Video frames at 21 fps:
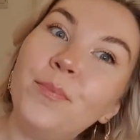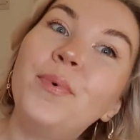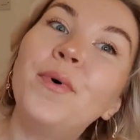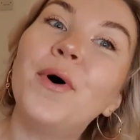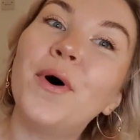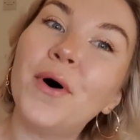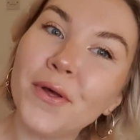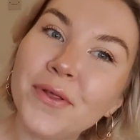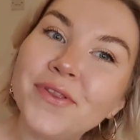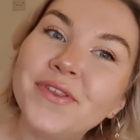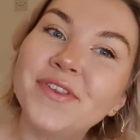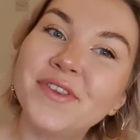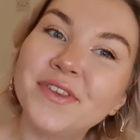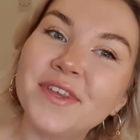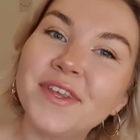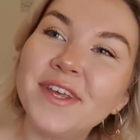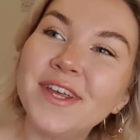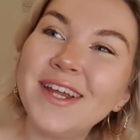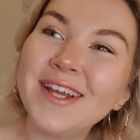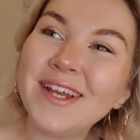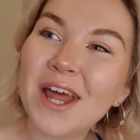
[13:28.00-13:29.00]
But,
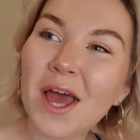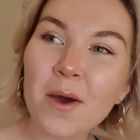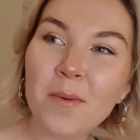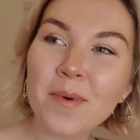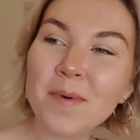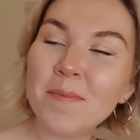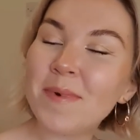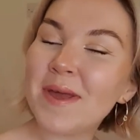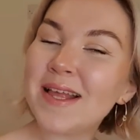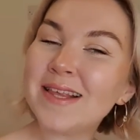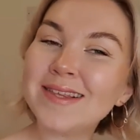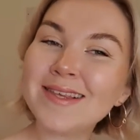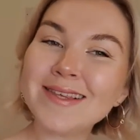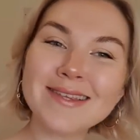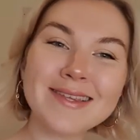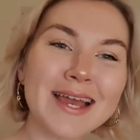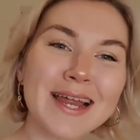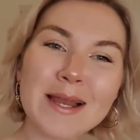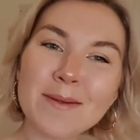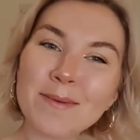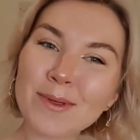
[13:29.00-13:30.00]
you know, we're being
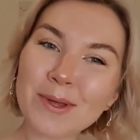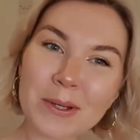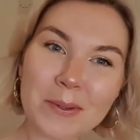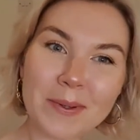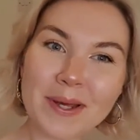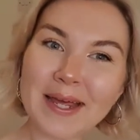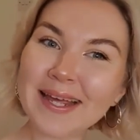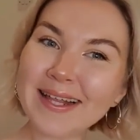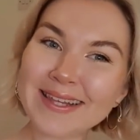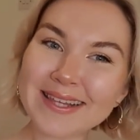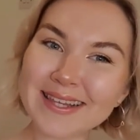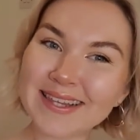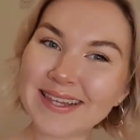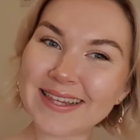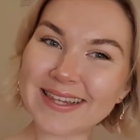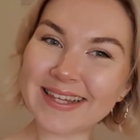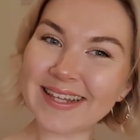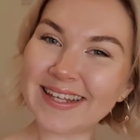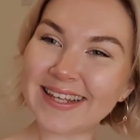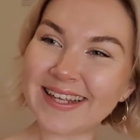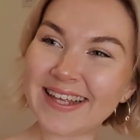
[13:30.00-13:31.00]
sustainable queens.
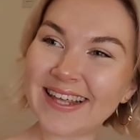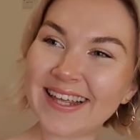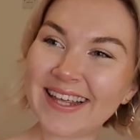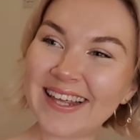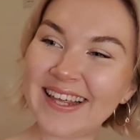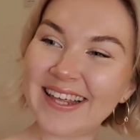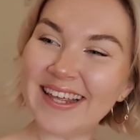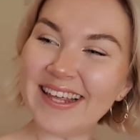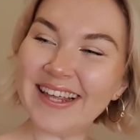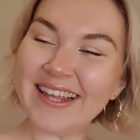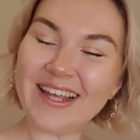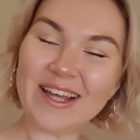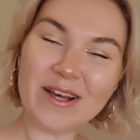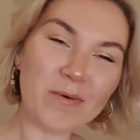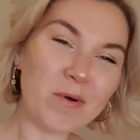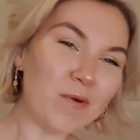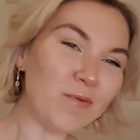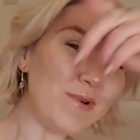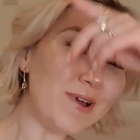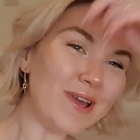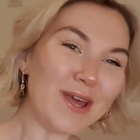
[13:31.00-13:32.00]

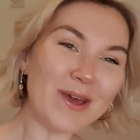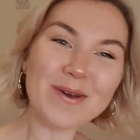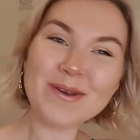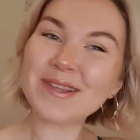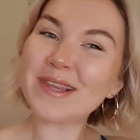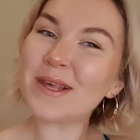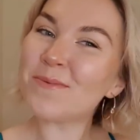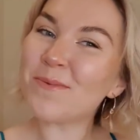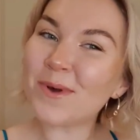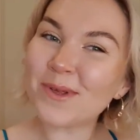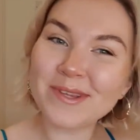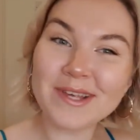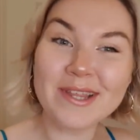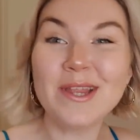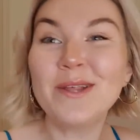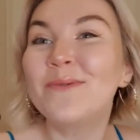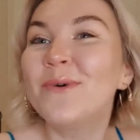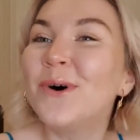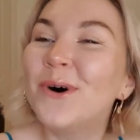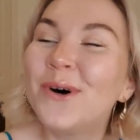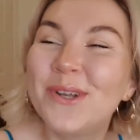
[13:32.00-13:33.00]
We're reusing what's in the
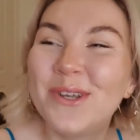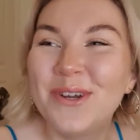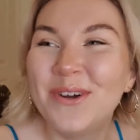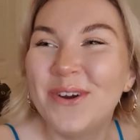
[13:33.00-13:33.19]
wardrobe.